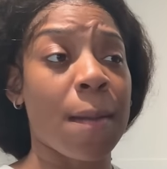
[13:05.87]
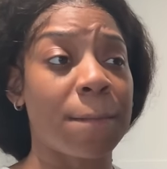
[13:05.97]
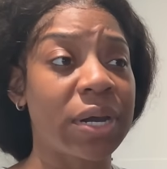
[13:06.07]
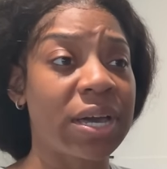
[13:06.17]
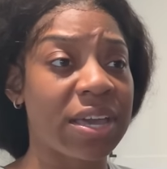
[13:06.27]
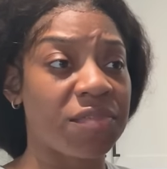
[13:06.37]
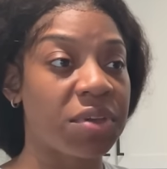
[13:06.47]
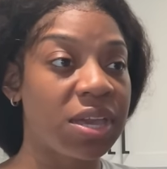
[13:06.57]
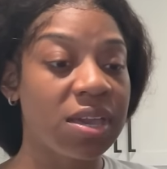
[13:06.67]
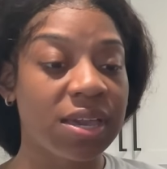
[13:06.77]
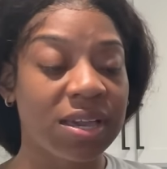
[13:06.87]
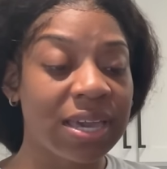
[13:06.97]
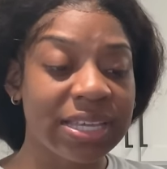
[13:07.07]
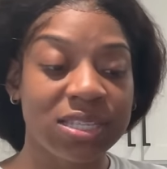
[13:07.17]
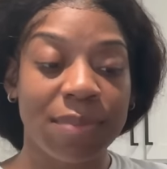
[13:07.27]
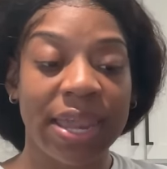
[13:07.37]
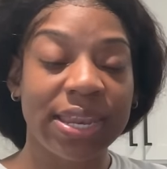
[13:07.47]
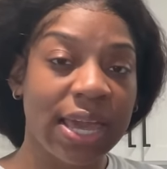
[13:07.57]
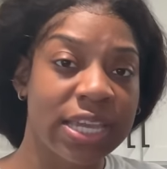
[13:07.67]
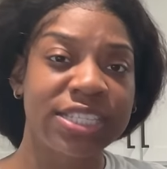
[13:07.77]
But if he got somebody
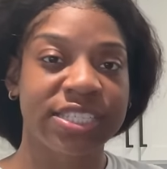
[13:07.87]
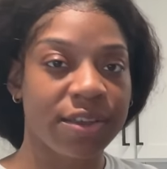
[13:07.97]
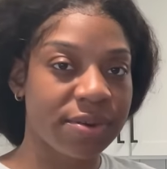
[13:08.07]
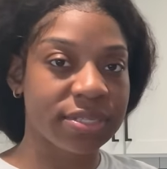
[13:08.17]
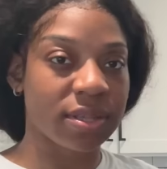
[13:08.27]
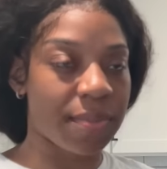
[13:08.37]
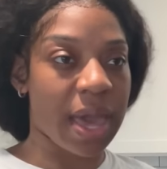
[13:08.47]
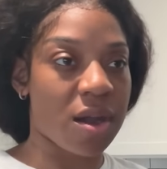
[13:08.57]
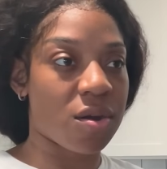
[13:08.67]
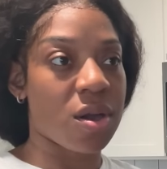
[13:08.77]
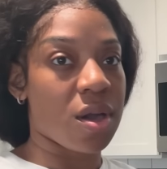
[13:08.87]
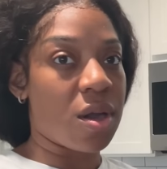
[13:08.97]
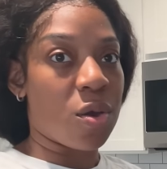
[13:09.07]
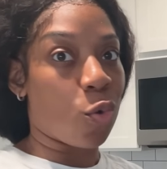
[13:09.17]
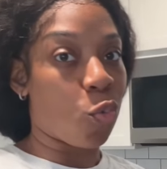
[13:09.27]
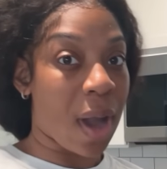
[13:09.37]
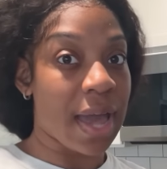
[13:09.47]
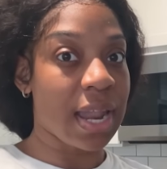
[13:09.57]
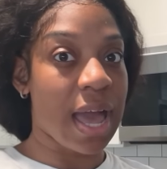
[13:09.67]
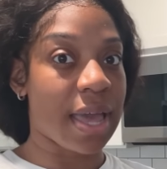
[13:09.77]
like he's serious about,
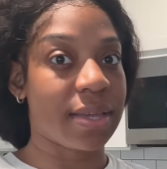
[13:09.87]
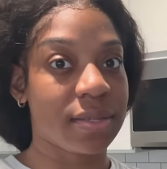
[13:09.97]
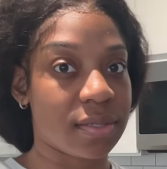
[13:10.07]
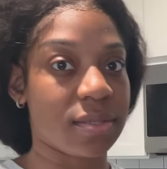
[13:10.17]
why not?